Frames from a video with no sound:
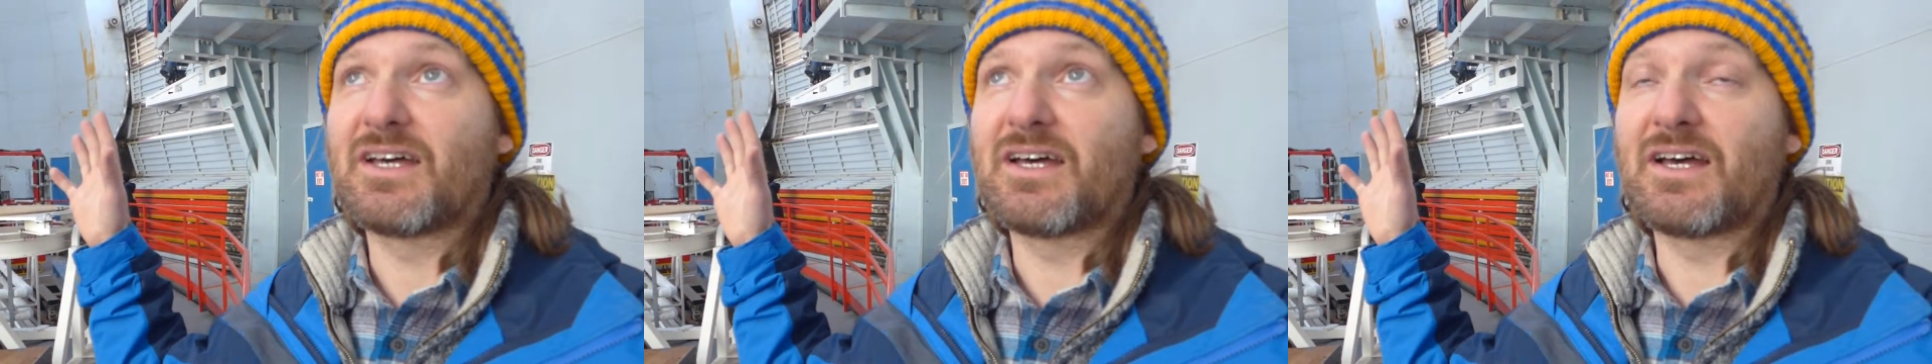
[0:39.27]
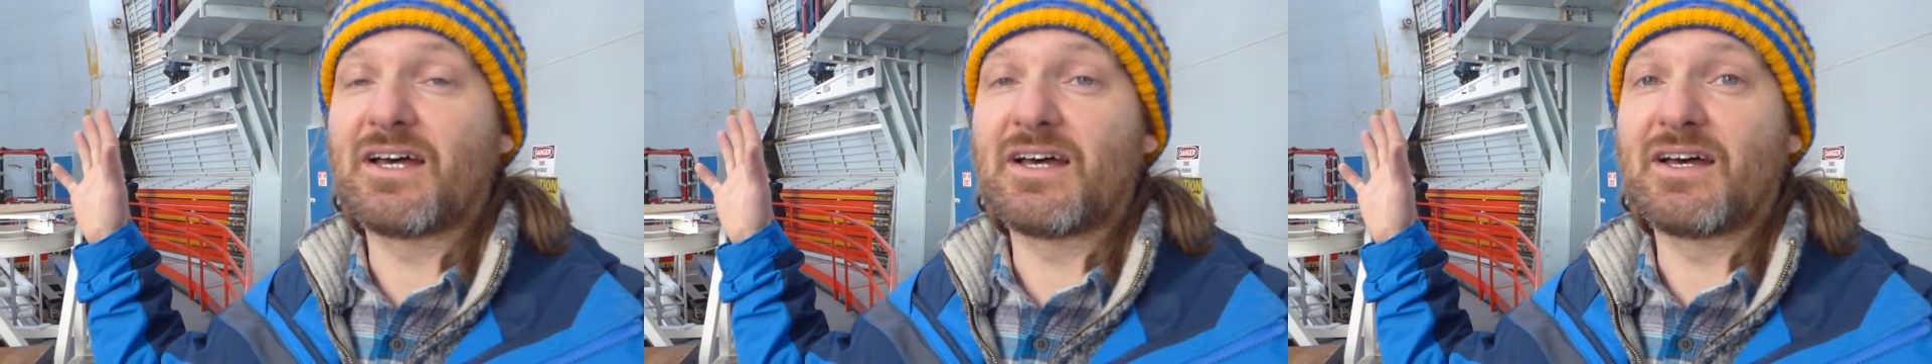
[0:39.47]

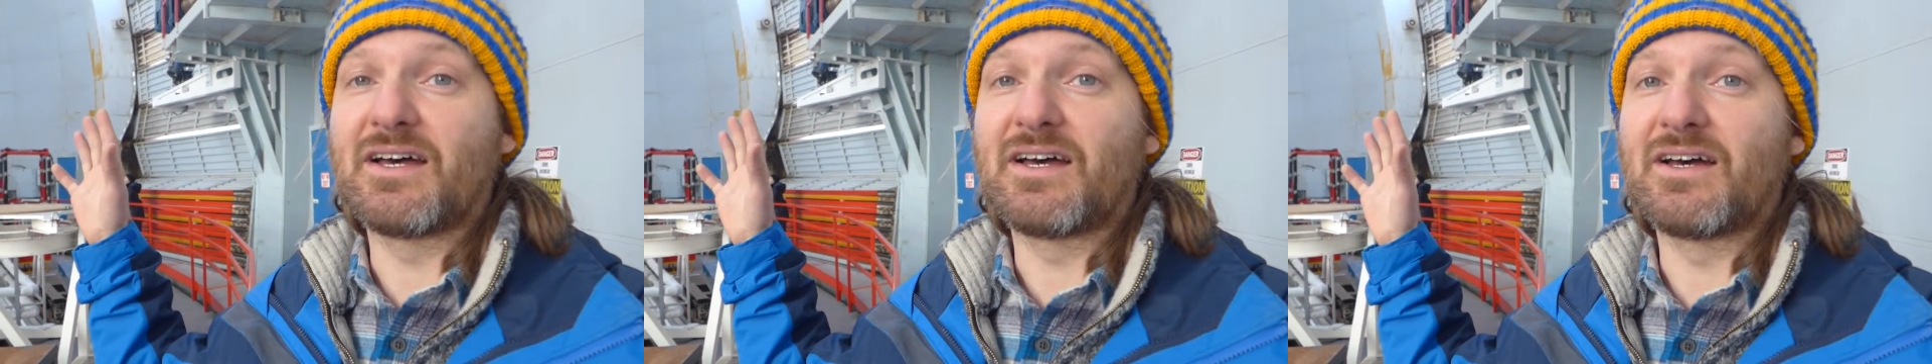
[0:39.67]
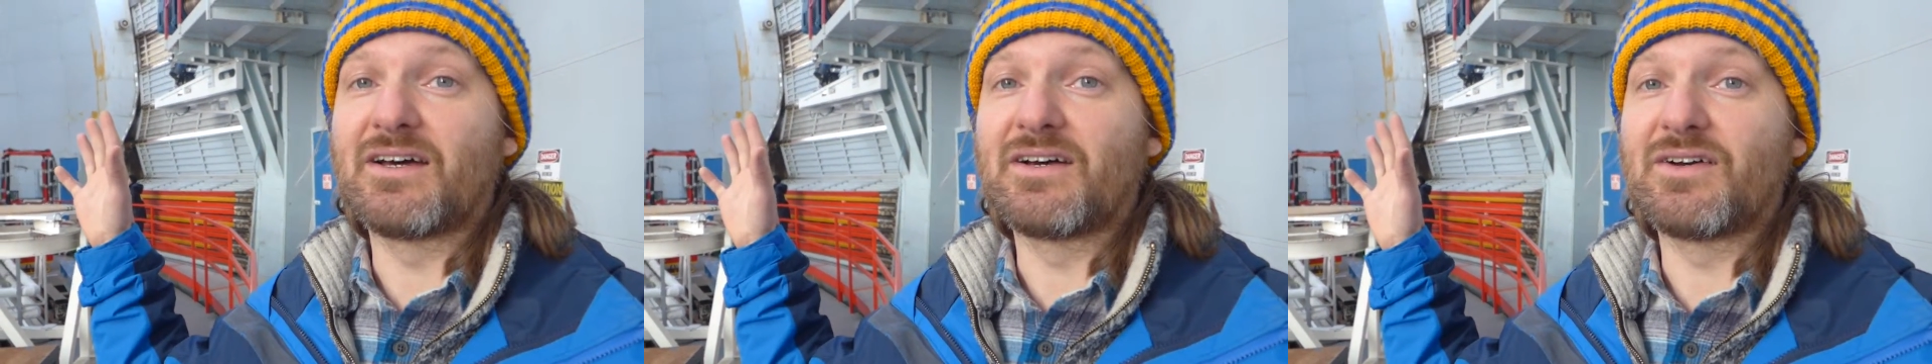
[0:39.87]

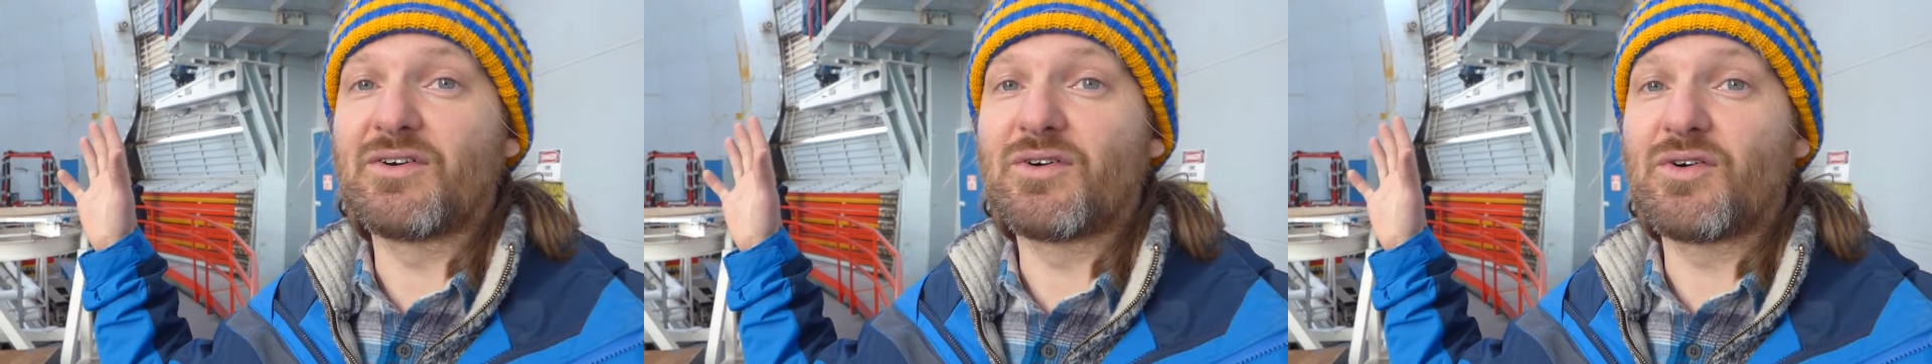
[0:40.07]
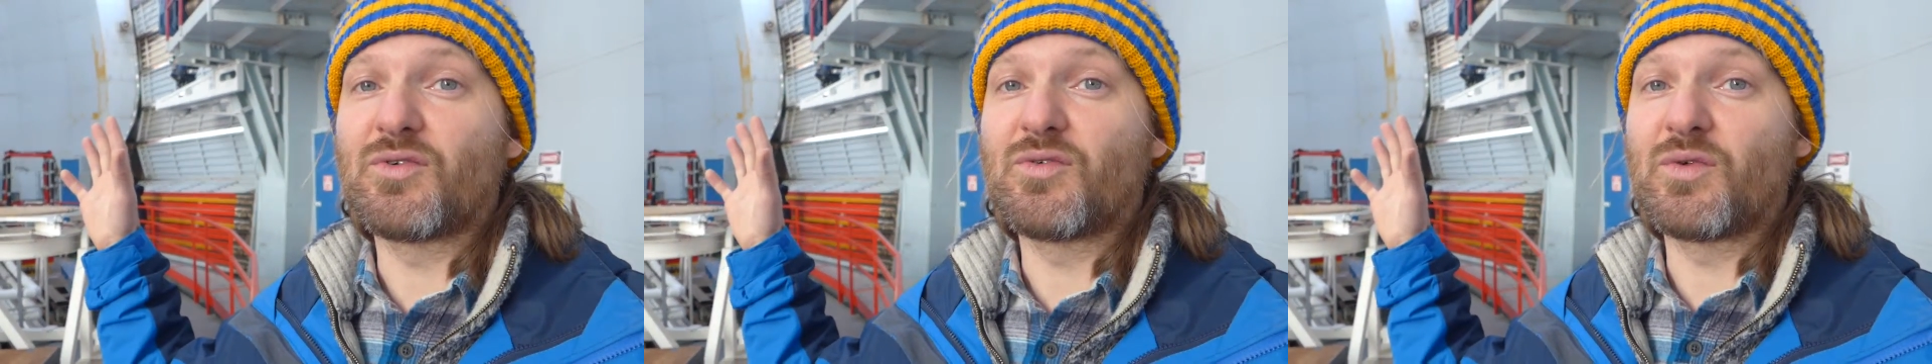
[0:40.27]
uh,
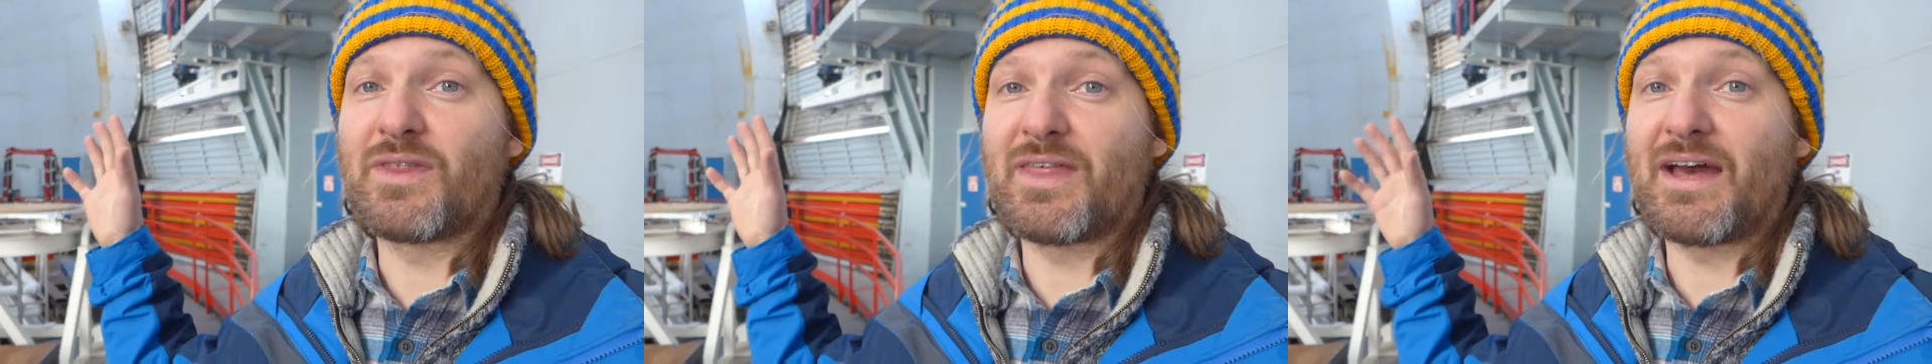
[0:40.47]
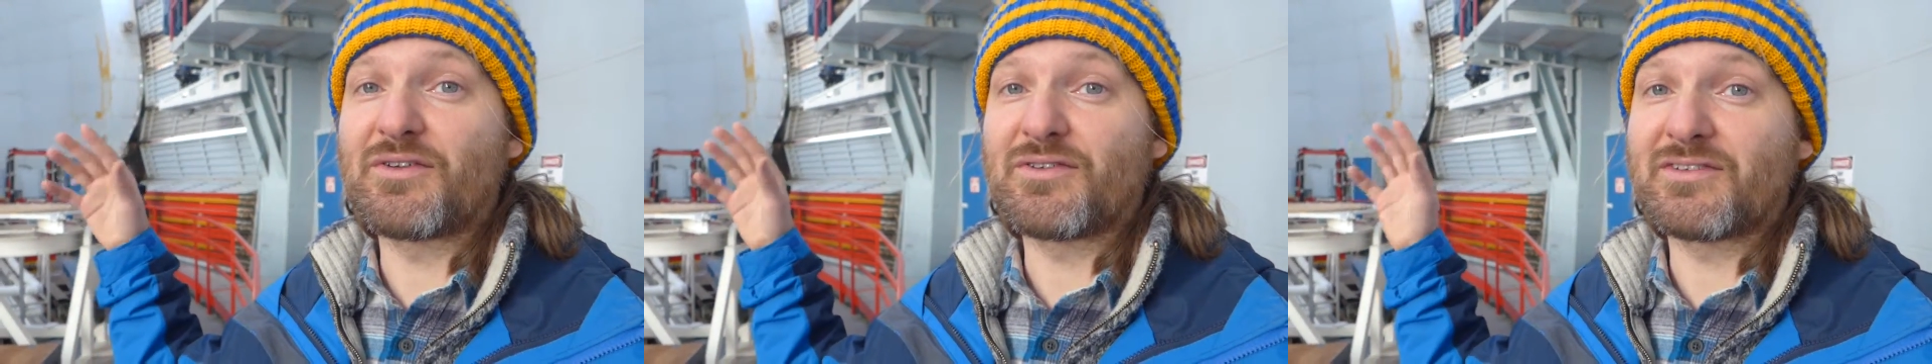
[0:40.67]

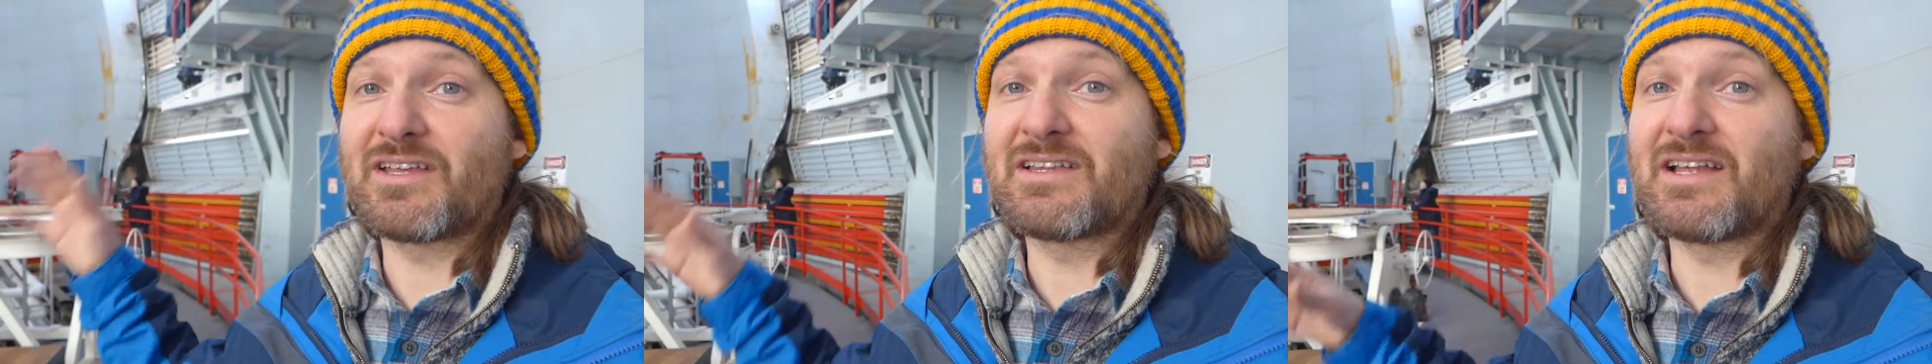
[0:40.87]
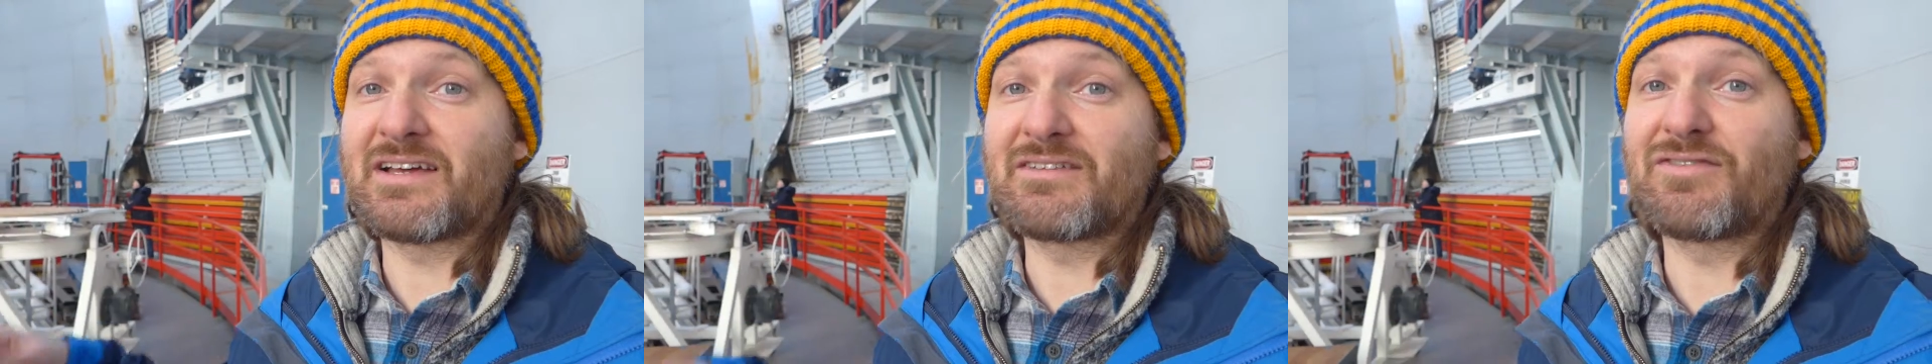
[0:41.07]
without
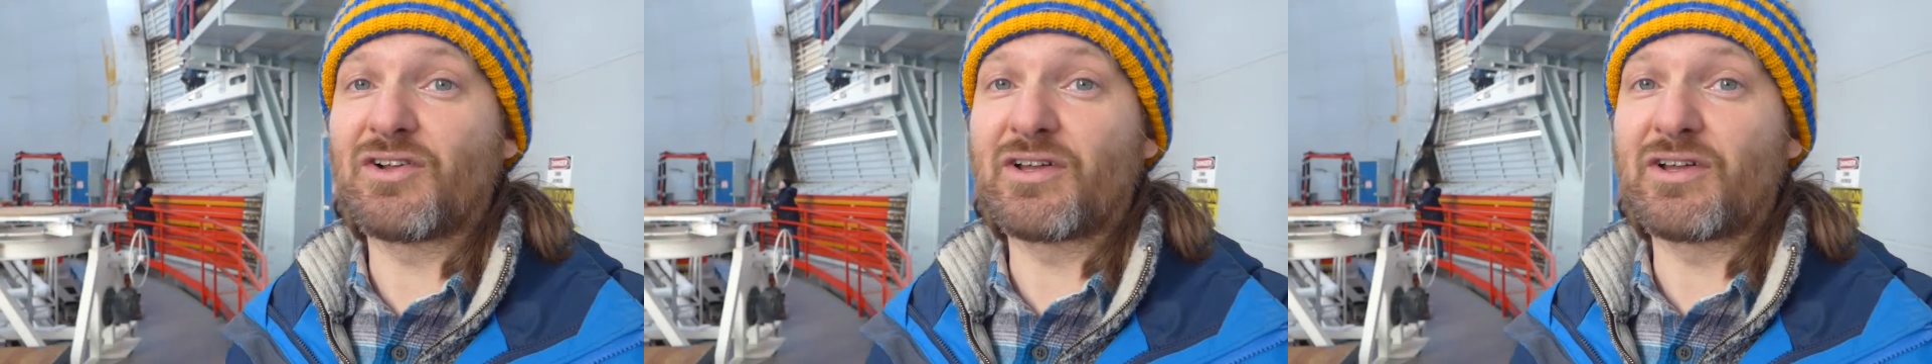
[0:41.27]
sunlight